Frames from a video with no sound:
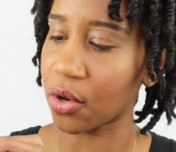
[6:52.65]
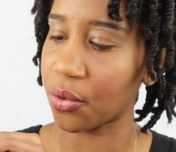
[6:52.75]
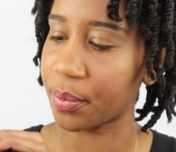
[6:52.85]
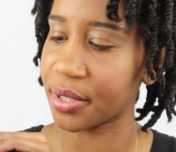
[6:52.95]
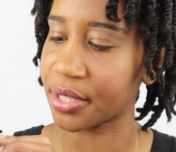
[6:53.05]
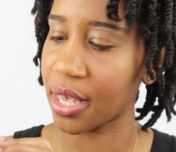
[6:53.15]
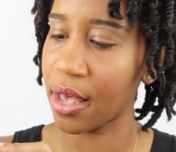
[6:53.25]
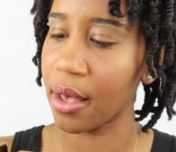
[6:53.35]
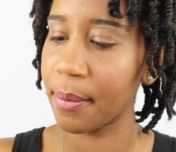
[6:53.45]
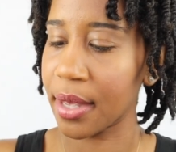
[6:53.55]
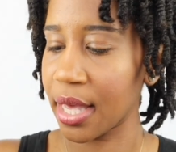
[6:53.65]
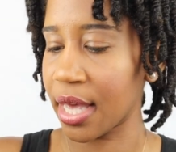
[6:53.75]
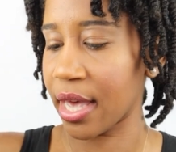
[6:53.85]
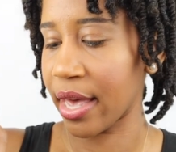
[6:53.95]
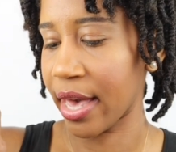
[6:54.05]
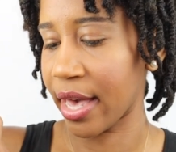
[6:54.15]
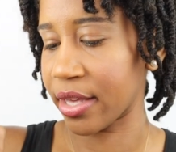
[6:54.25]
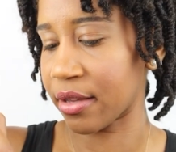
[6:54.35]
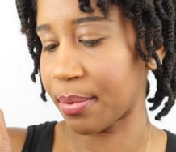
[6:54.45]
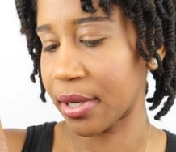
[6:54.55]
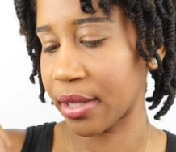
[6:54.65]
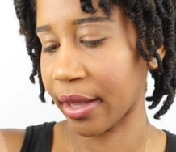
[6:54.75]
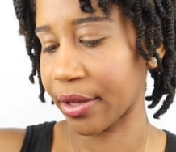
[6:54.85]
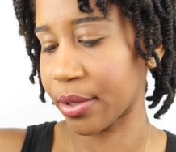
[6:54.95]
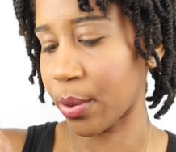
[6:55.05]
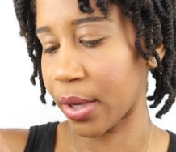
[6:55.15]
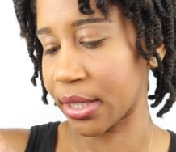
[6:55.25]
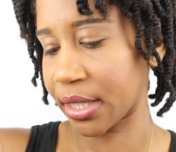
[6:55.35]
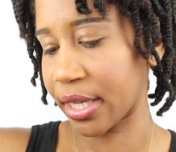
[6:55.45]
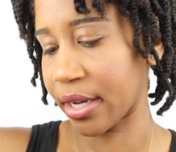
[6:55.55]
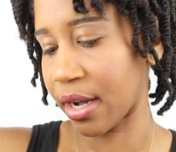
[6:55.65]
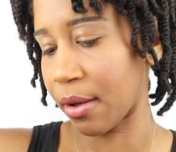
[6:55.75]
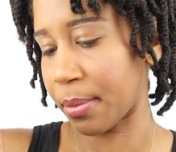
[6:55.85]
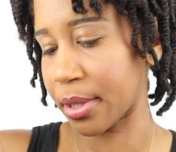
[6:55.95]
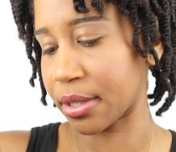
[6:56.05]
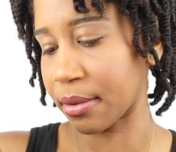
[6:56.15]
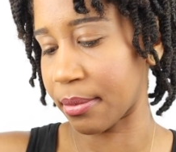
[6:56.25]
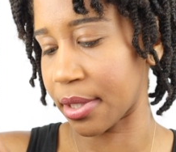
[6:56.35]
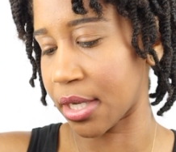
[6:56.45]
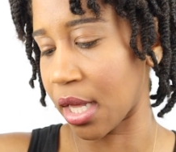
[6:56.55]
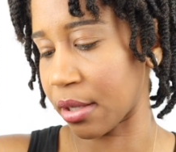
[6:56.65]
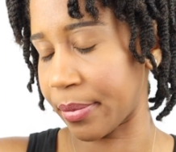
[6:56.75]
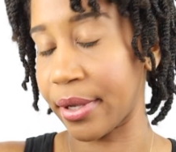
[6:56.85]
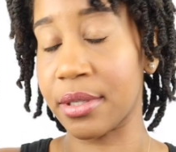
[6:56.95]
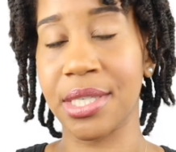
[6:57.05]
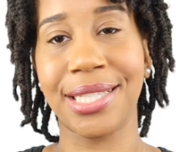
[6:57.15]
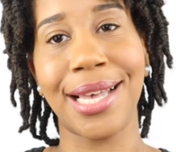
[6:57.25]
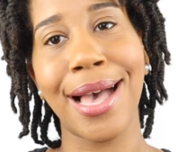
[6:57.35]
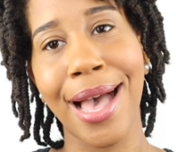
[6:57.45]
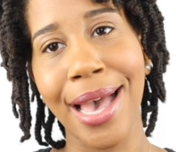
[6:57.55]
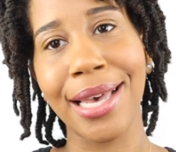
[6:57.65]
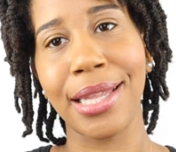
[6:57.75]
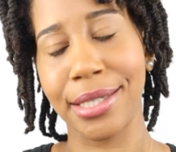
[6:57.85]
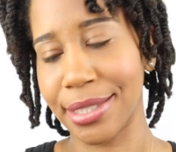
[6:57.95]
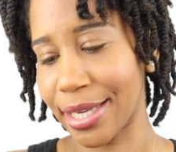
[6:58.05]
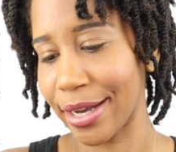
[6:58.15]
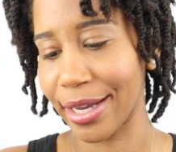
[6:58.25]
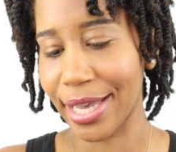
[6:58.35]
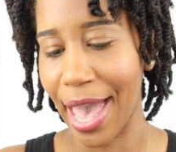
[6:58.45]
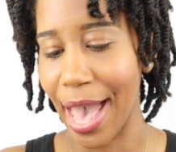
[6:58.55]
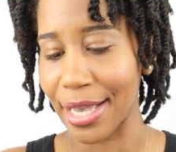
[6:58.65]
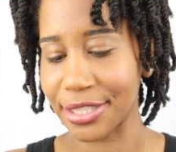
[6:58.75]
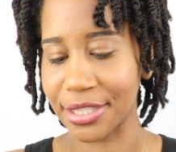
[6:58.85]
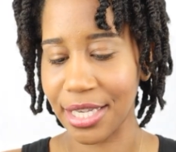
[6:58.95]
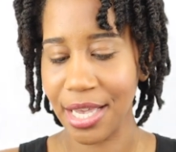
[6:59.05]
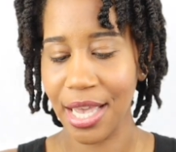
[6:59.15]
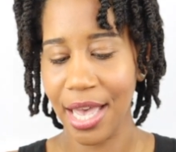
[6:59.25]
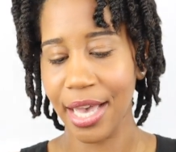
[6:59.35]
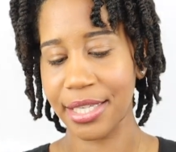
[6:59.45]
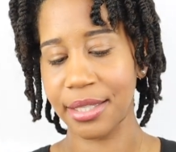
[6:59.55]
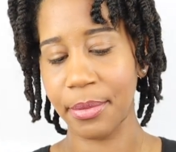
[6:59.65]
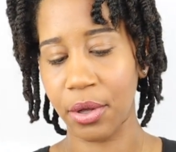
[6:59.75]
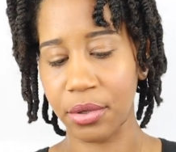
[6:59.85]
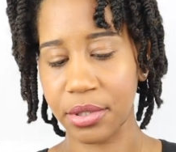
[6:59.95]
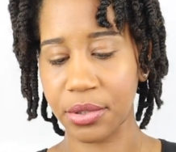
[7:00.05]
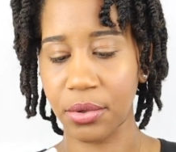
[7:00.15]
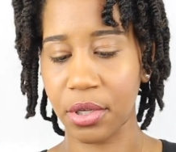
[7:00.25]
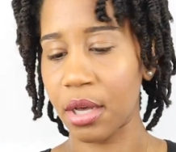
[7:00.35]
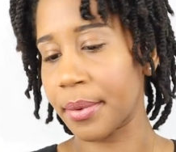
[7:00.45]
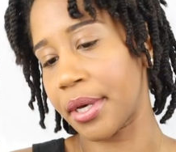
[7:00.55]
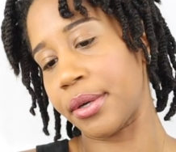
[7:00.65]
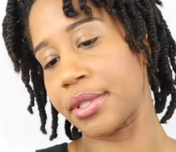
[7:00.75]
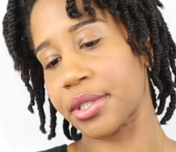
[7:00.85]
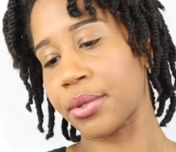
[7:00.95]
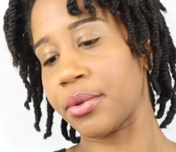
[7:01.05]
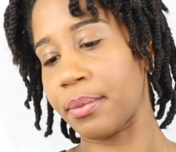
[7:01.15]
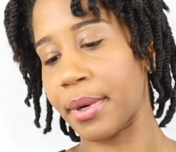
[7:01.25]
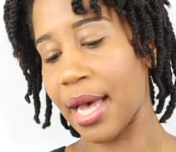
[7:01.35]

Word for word: opens up, and you could put like your coins in here. I'll put some dollar bills because I like to carry cash. I guess I'm old school, call me old school, but